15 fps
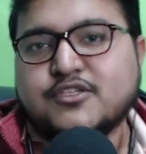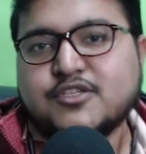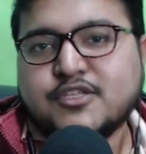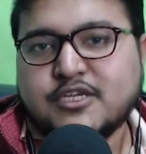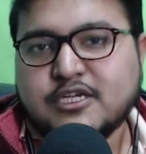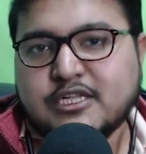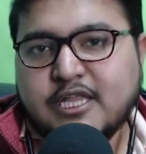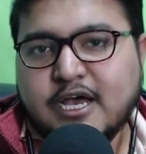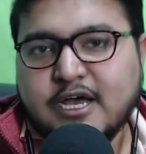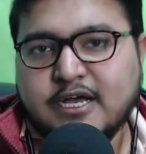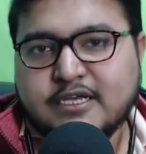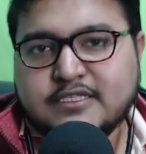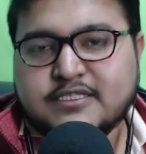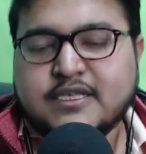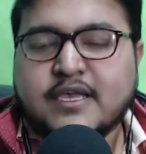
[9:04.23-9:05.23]
the
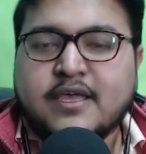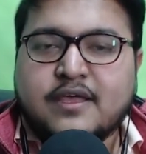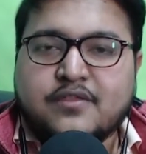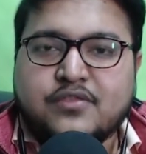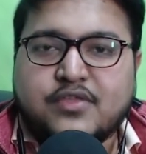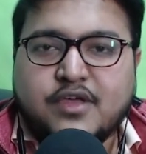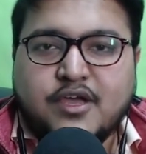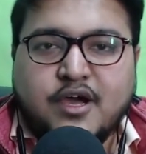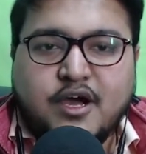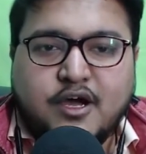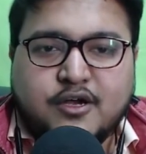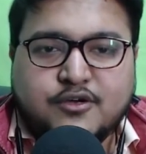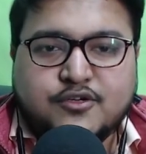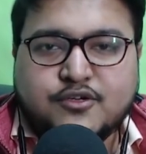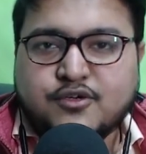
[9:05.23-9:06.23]
glass, they
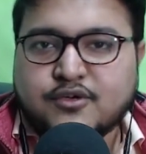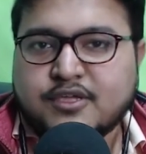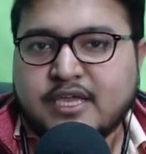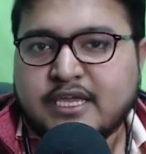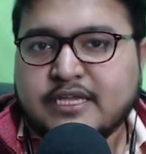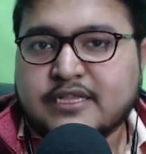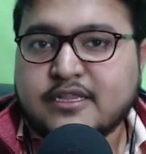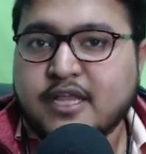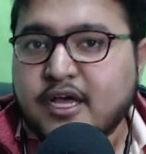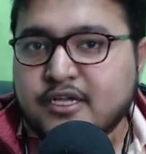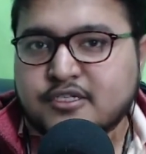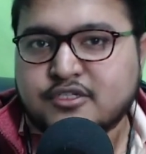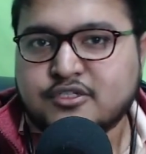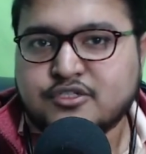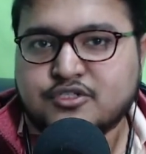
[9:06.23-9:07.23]
are cooking
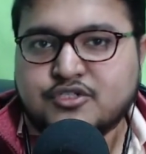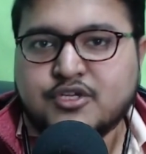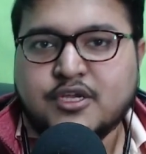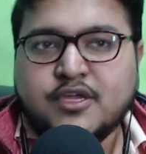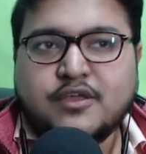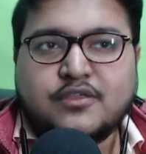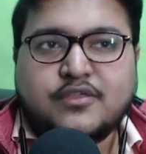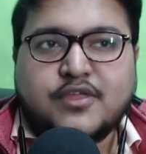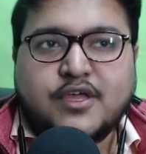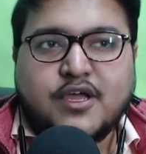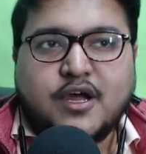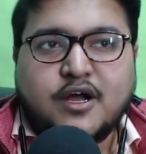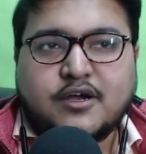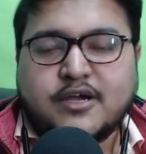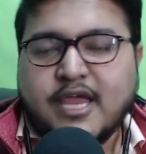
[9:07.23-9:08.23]
lunch, they
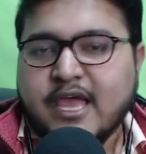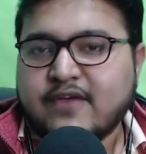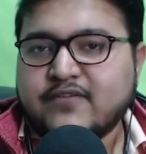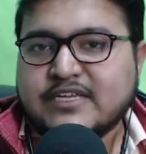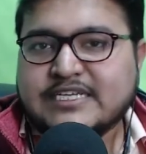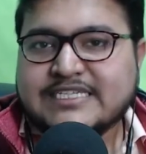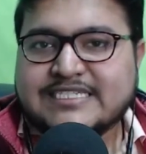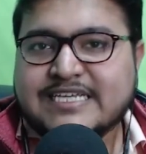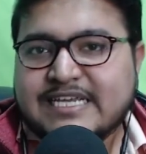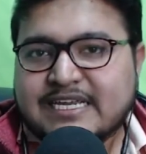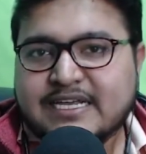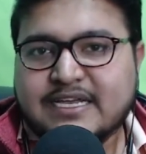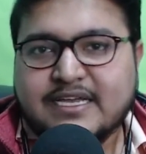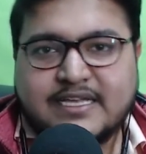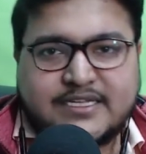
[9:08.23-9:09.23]
are having
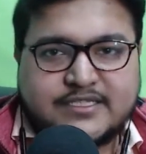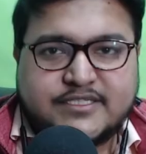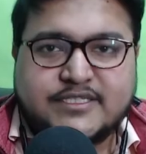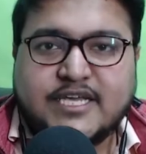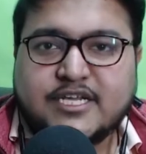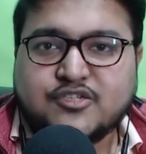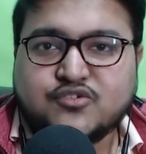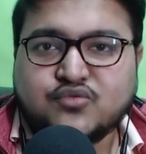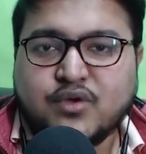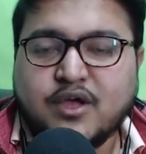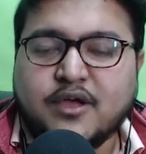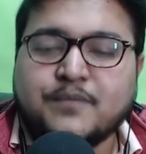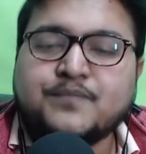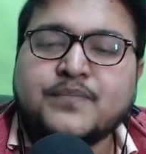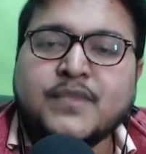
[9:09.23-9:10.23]
dinner,
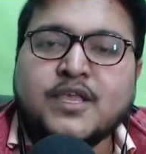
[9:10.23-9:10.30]
etc.